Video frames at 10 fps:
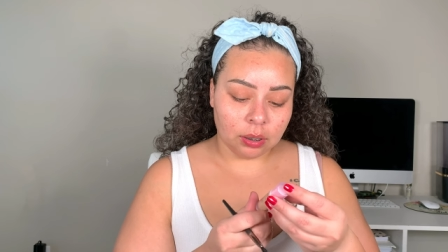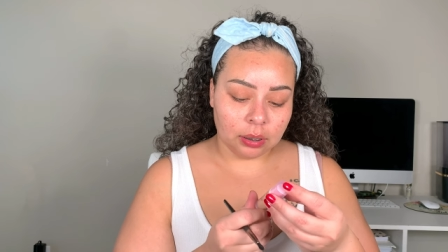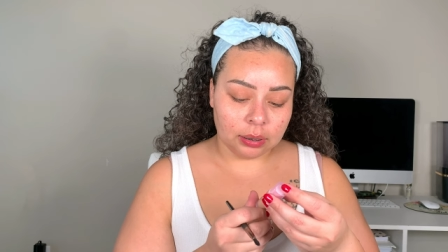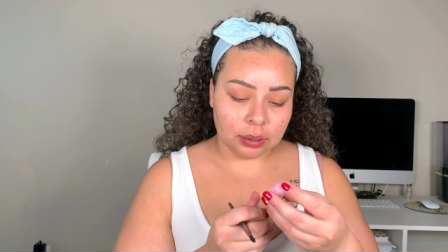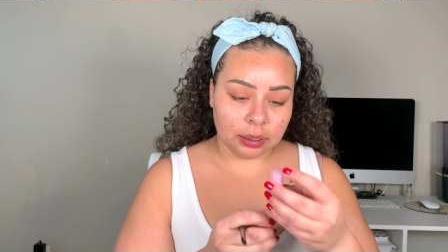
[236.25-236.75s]

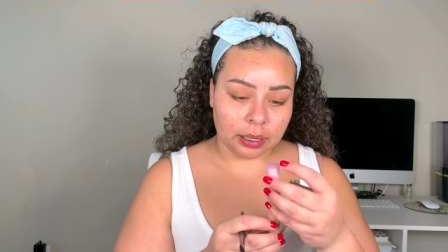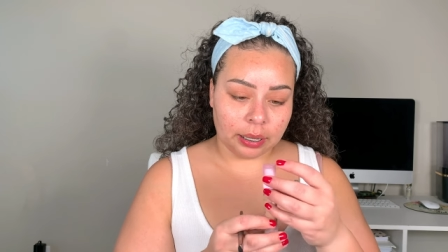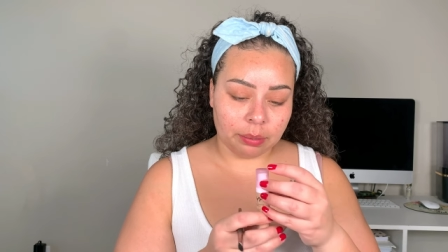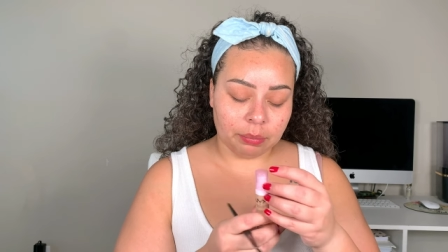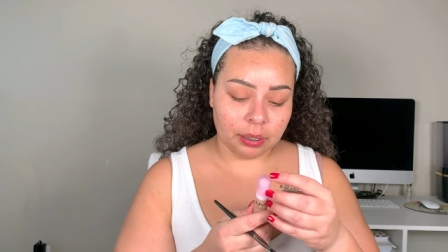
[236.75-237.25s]
is a
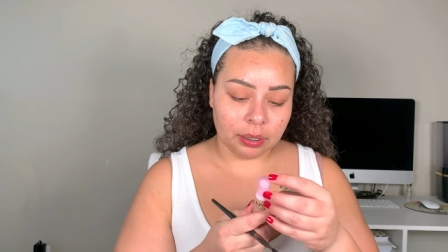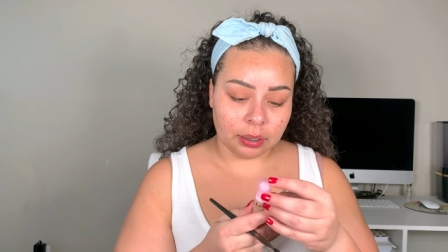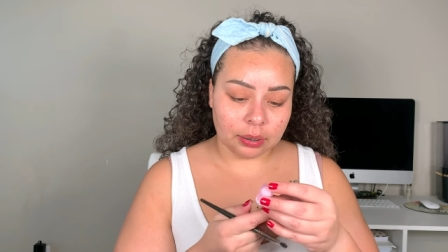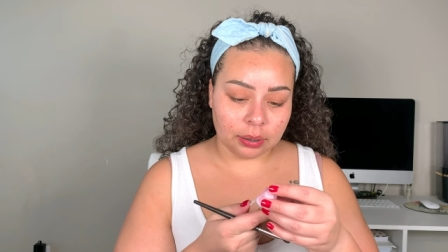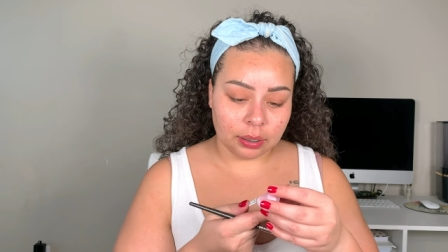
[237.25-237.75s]
name.
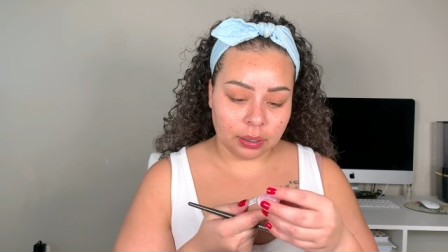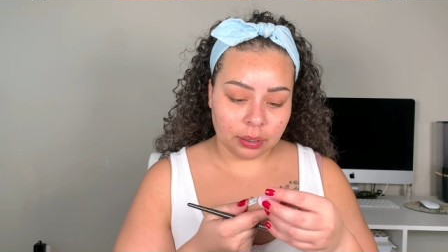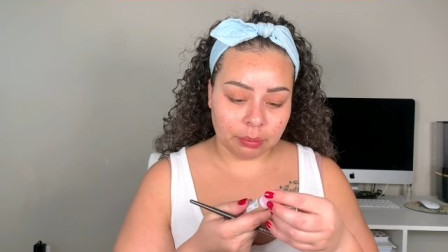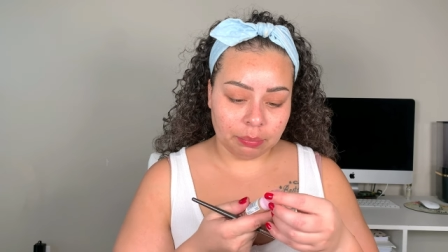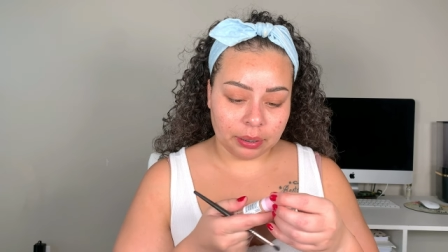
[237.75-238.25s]
That's the color
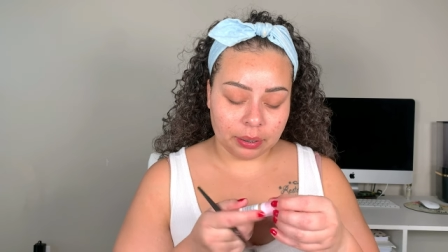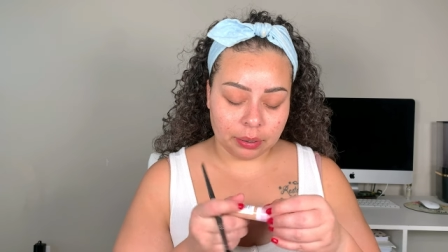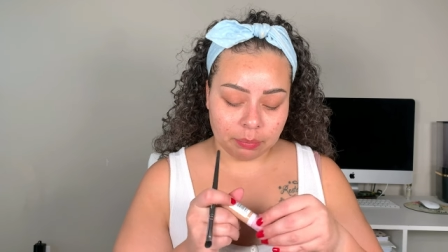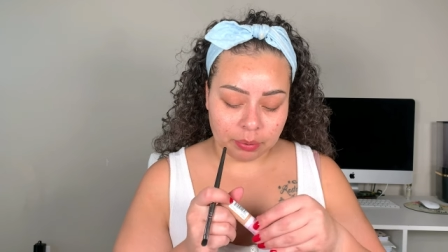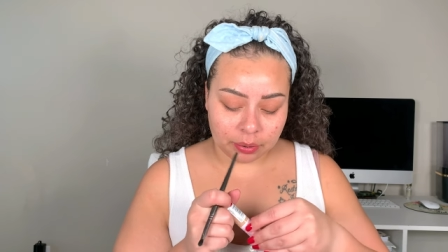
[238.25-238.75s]
I picked
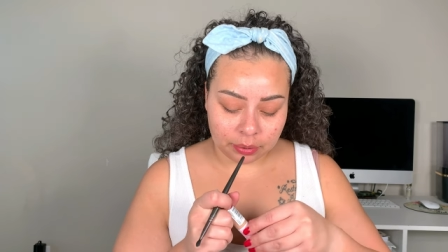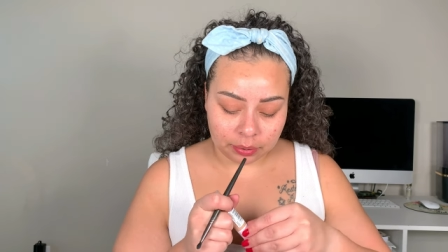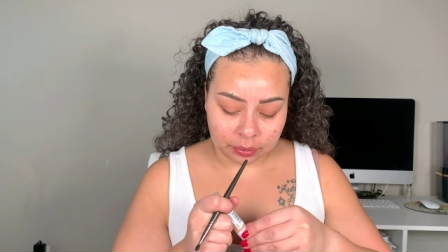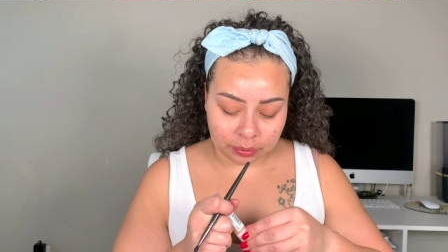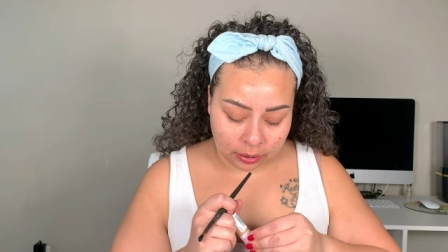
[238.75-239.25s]
up.
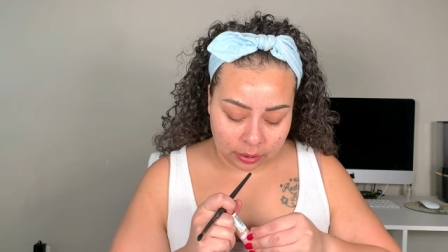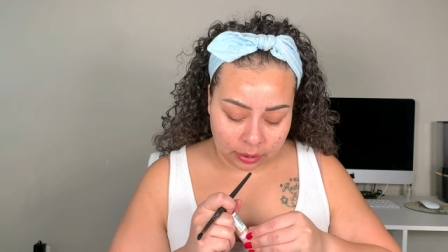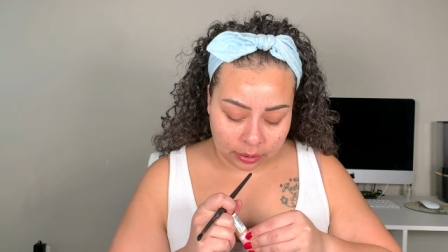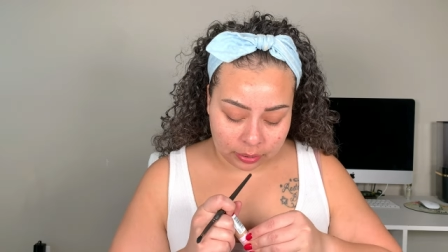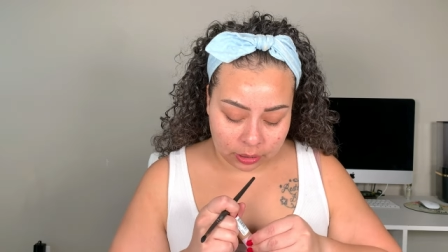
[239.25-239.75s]
It's